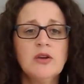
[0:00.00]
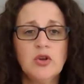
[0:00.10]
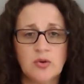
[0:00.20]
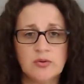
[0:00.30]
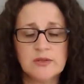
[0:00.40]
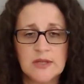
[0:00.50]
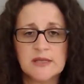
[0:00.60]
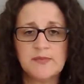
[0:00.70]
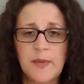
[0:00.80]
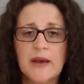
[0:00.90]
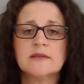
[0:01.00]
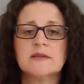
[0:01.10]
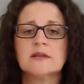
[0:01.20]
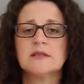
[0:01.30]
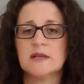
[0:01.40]
use these
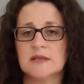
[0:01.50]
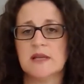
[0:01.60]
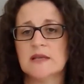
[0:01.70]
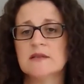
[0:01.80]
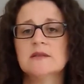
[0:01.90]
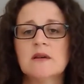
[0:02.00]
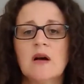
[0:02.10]
past successes